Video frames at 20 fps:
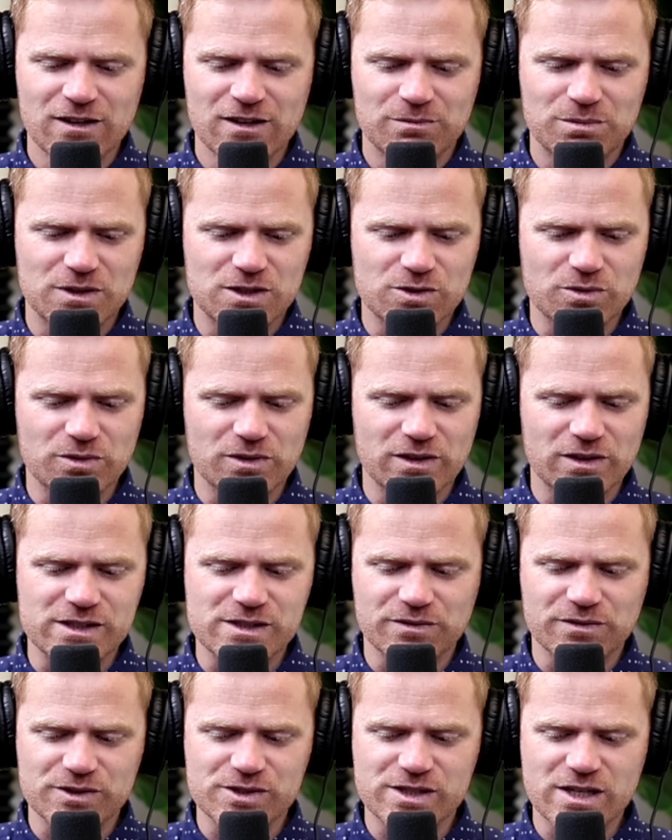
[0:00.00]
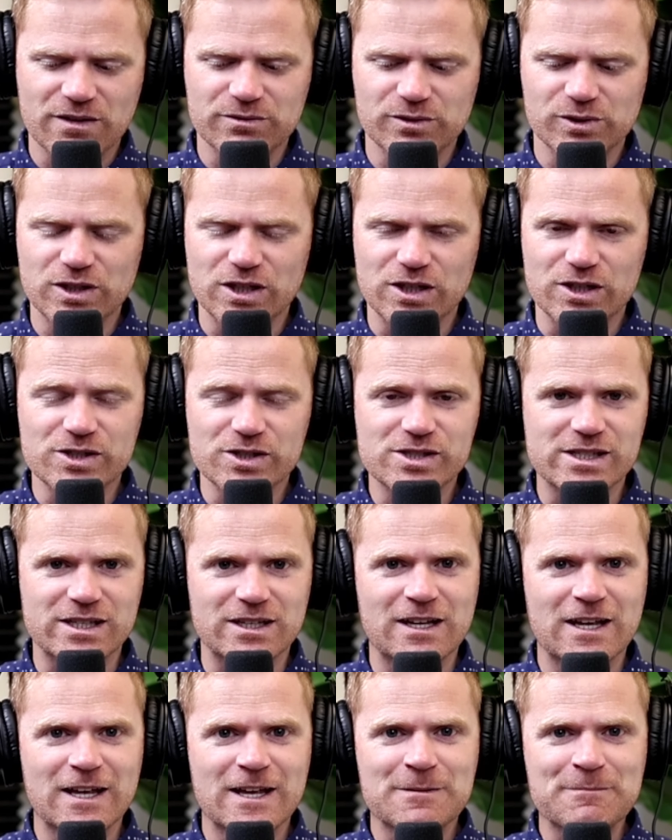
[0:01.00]
I've been doing this for several years, and
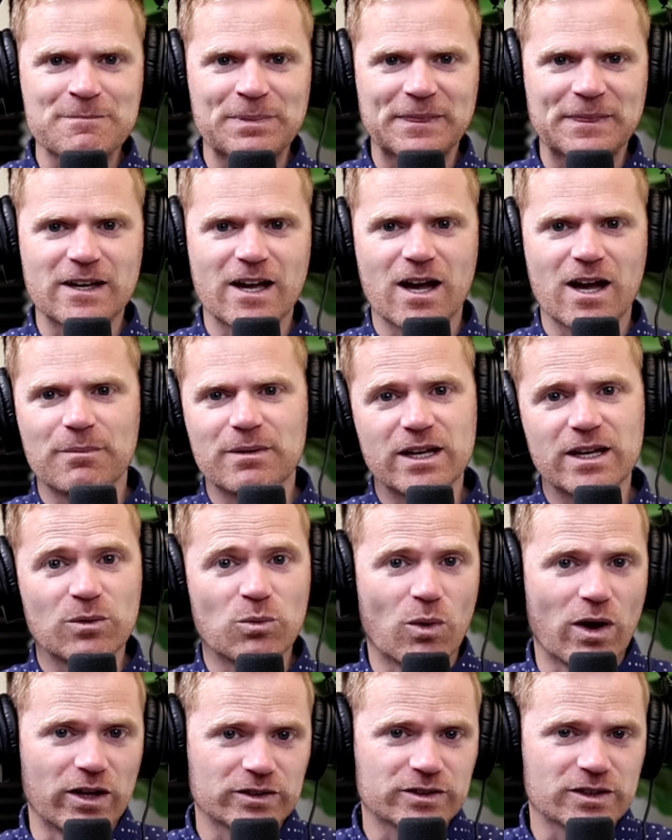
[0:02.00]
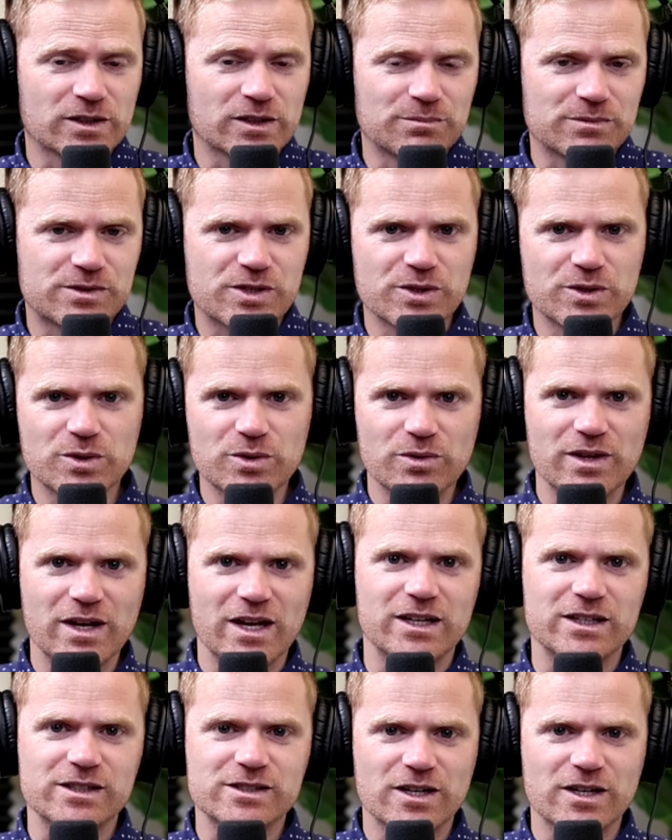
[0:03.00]
welcome to the
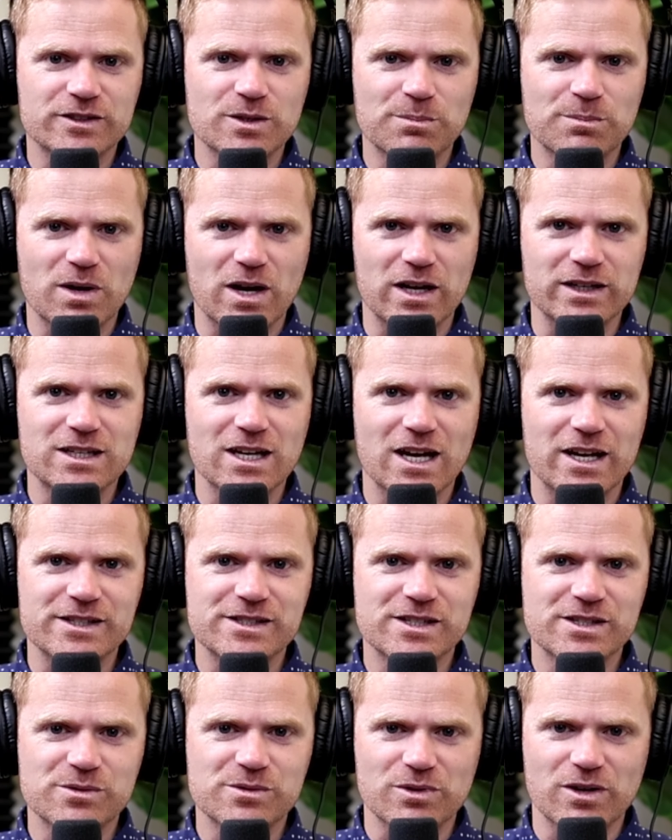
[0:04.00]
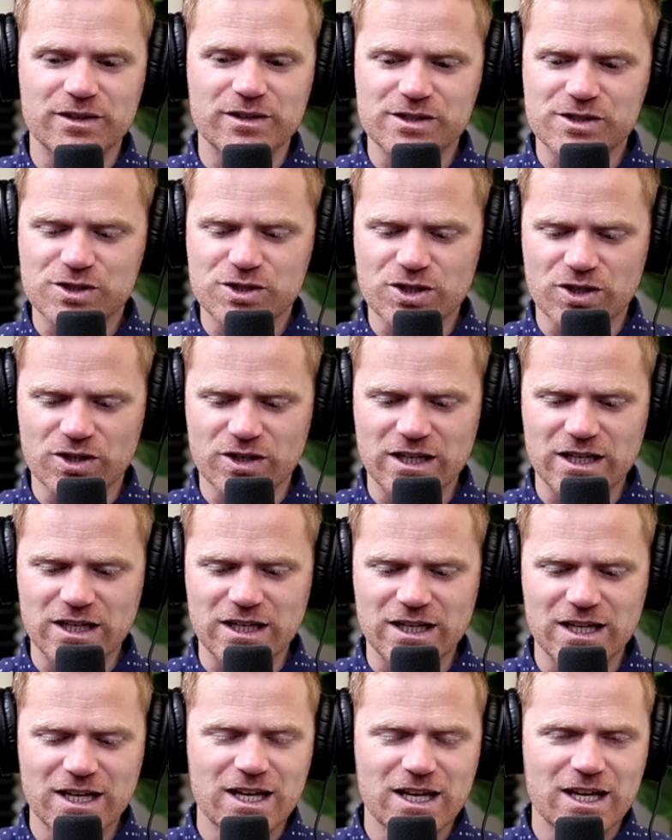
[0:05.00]
Headache Doctor podcast as we're on this journey,
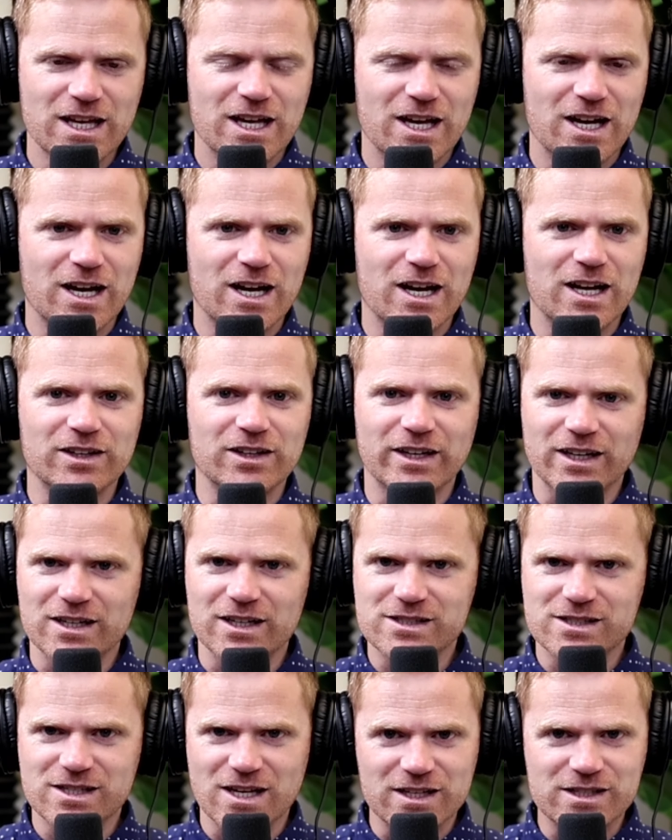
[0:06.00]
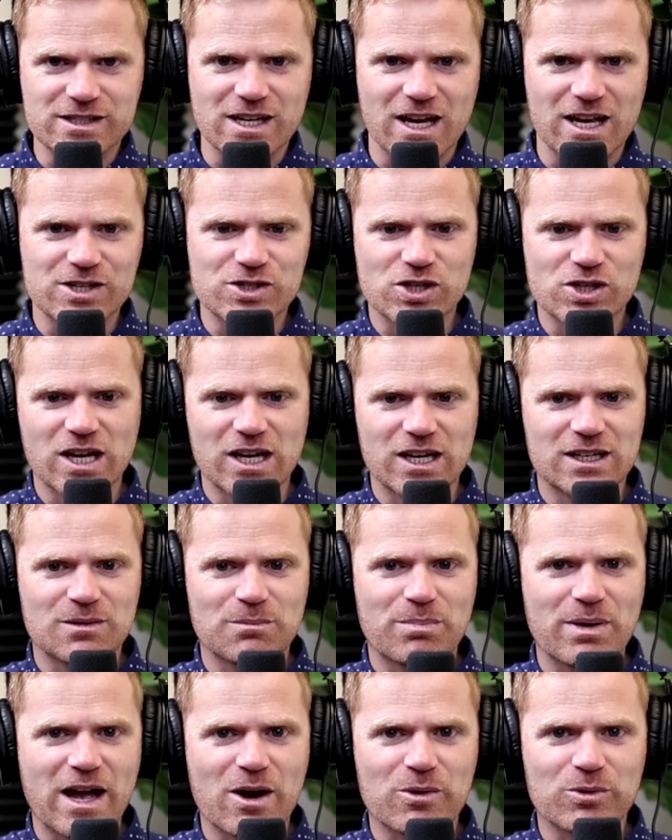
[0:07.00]
like I said, to educate and
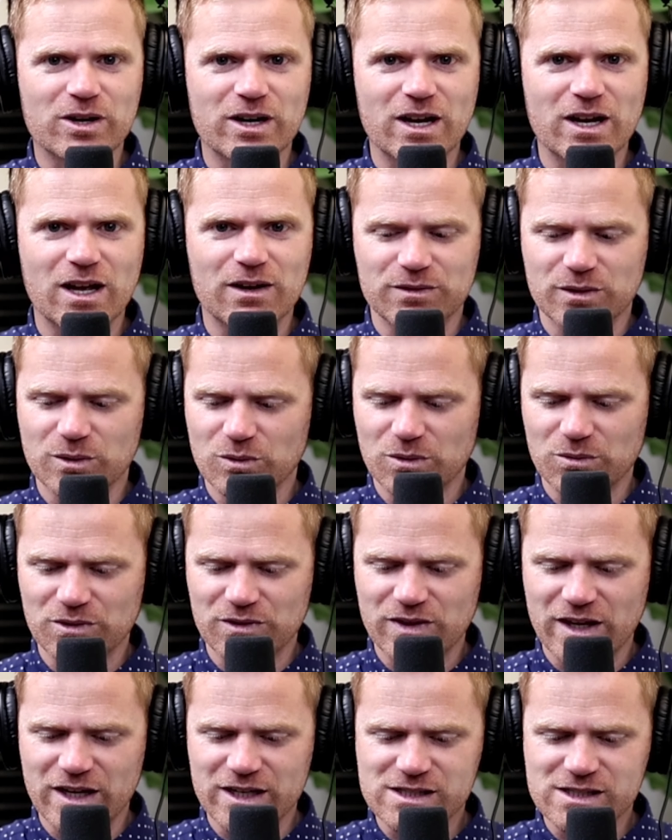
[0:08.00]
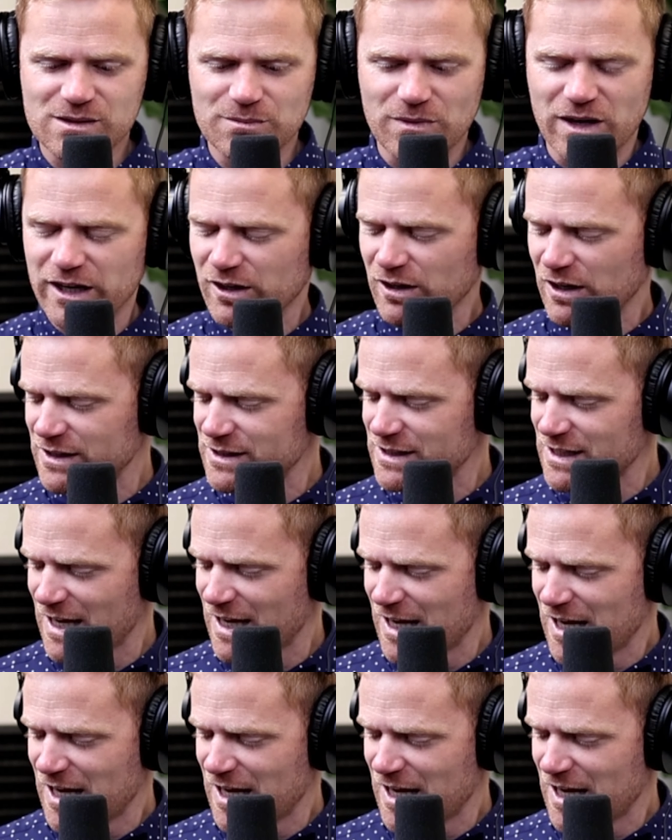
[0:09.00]
empower everyone with headaches and migraines.